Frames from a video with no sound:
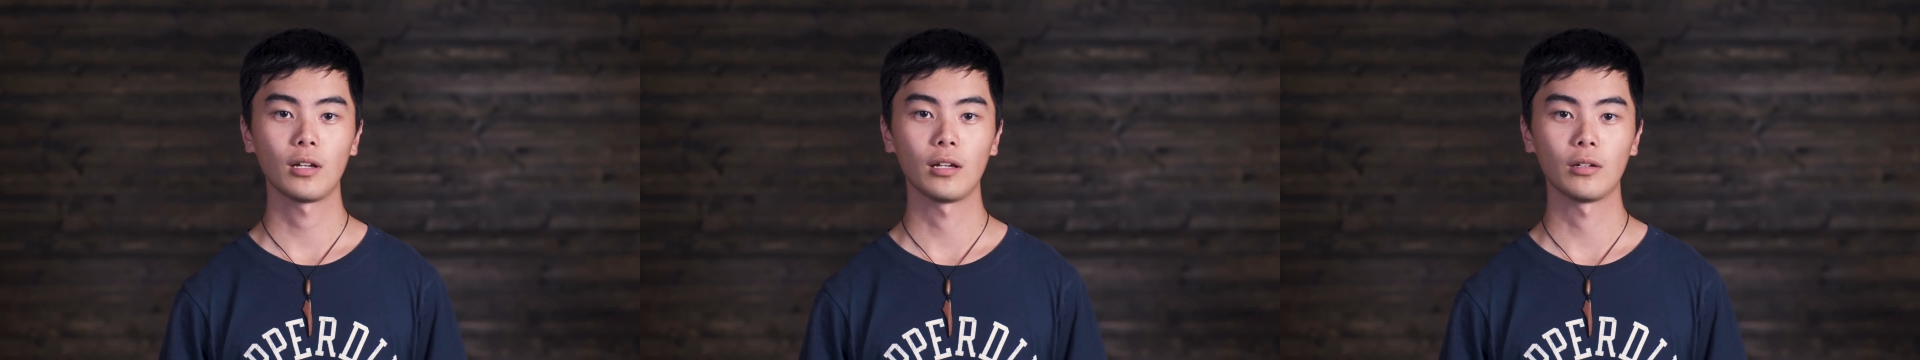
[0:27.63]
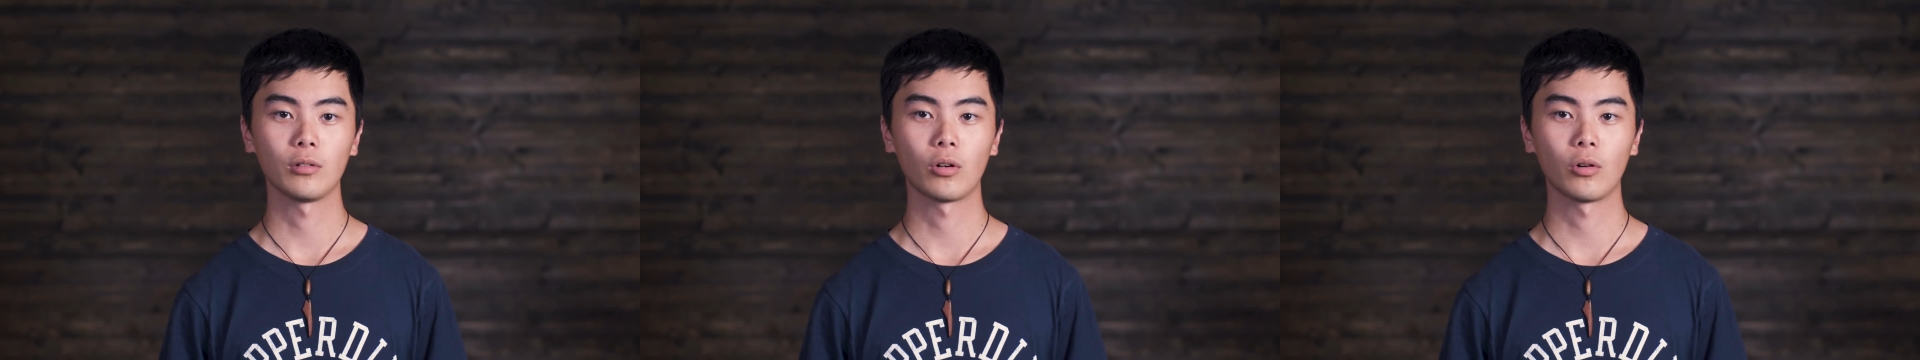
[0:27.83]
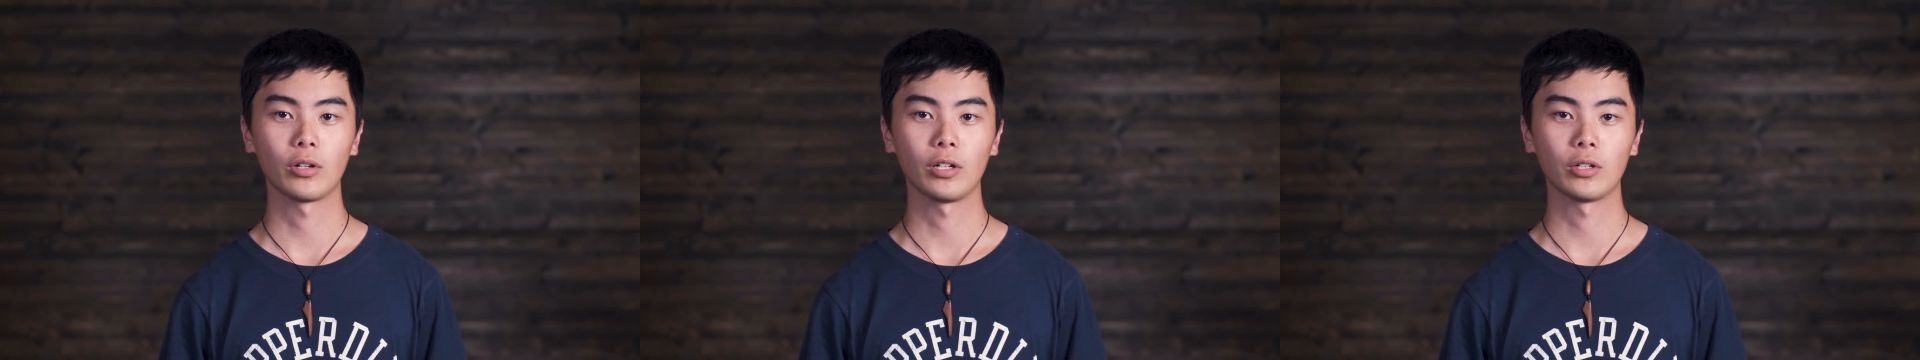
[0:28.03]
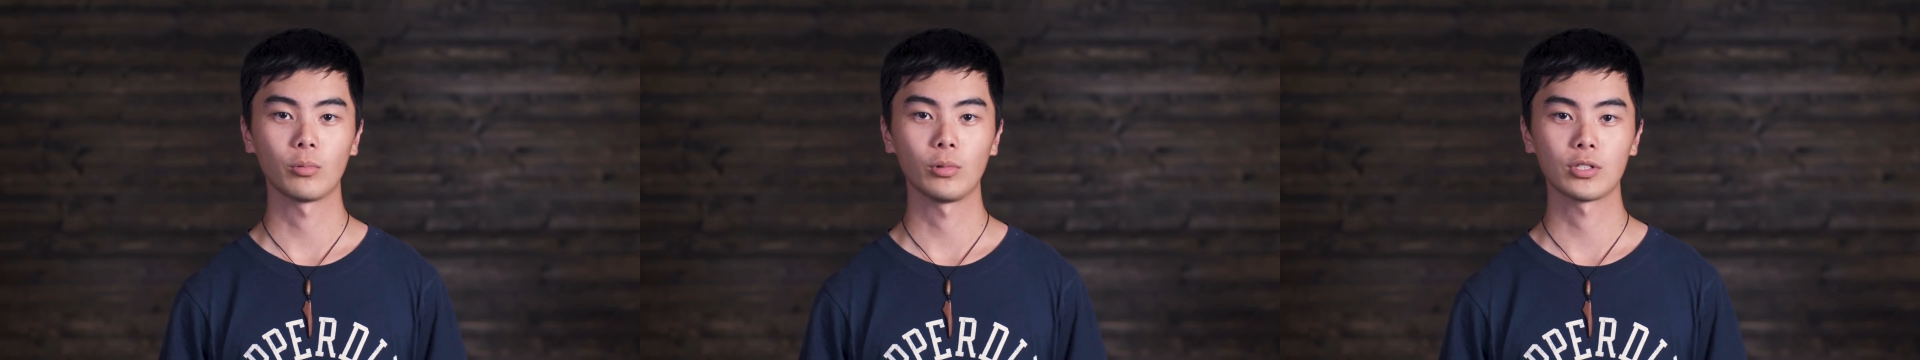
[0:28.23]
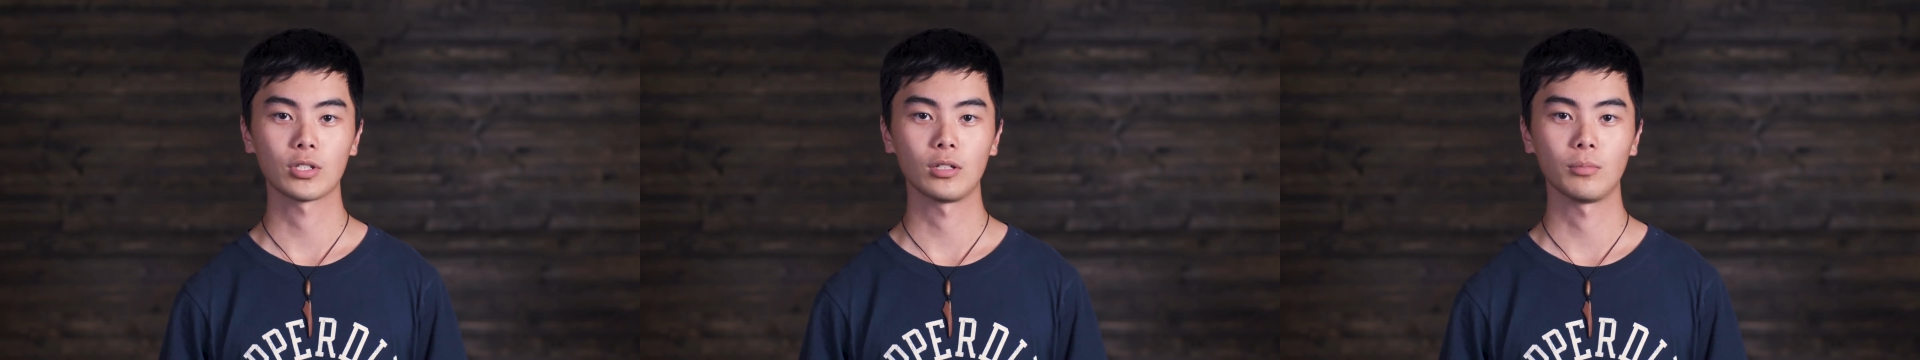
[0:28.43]
and growing in your
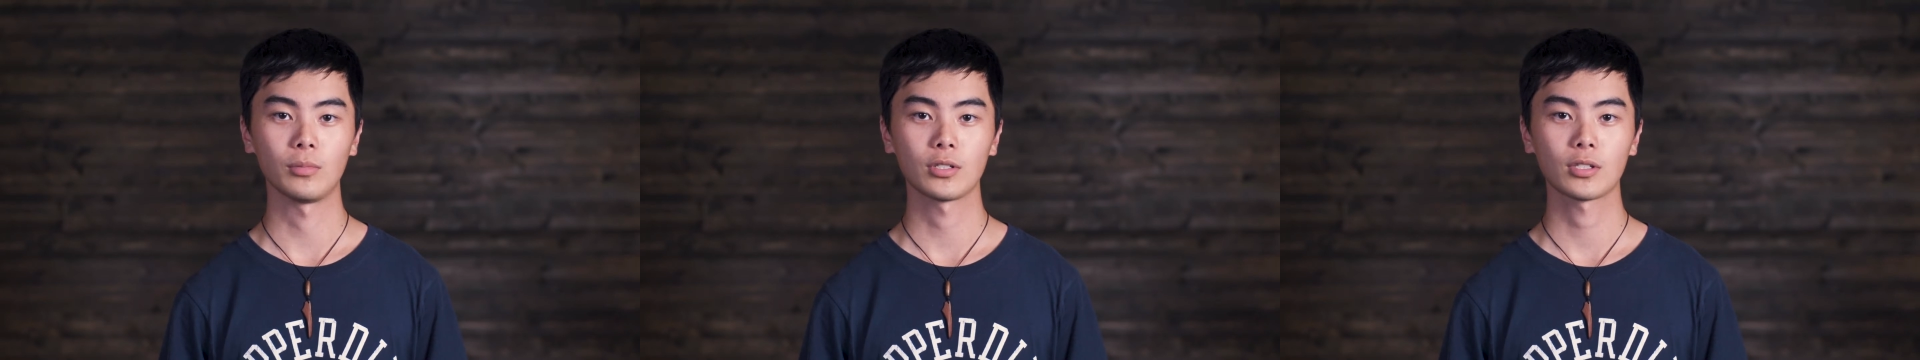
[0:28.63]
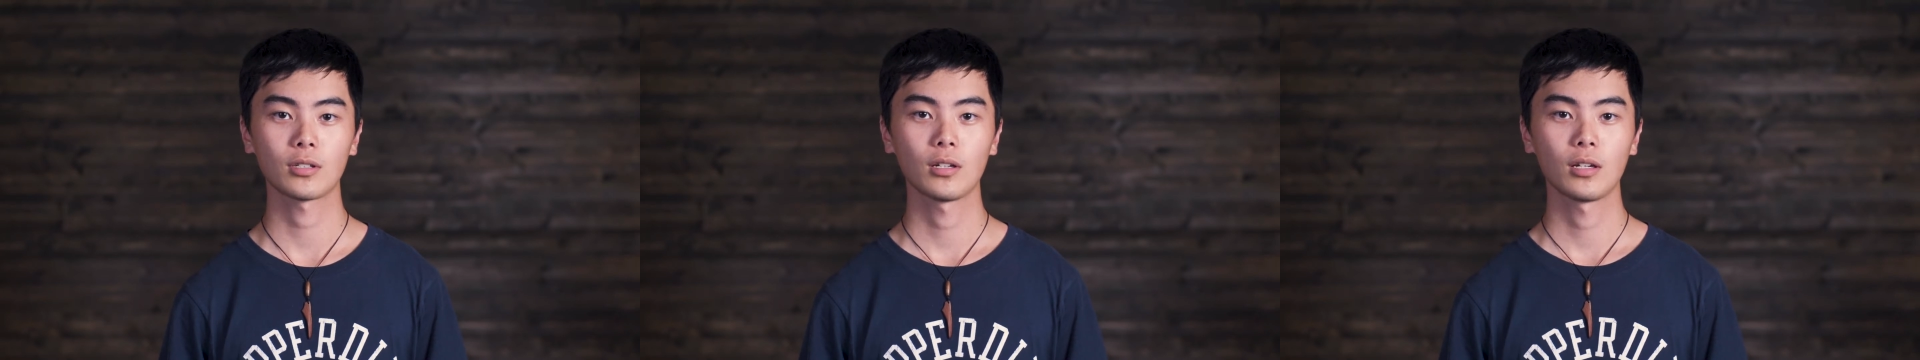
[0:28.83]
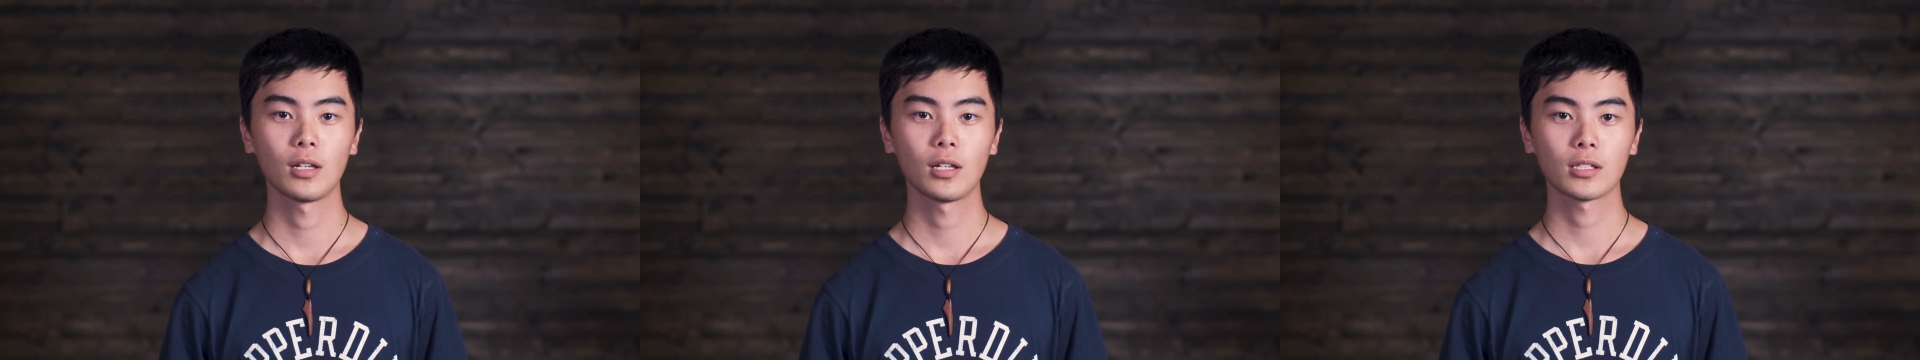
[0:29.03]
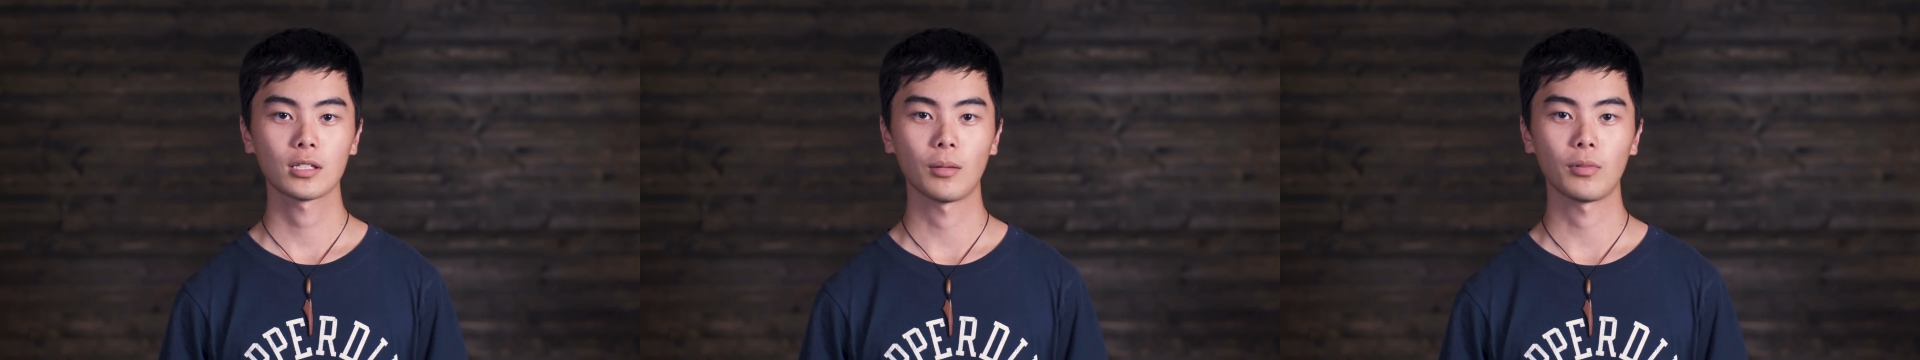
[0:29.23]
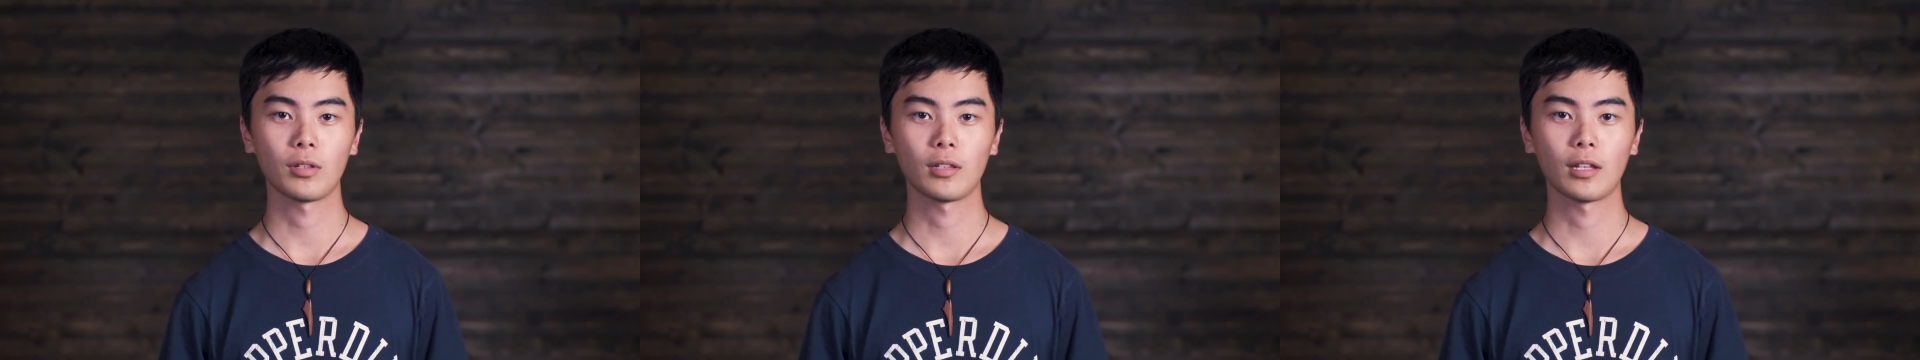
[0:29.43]
wisdom is something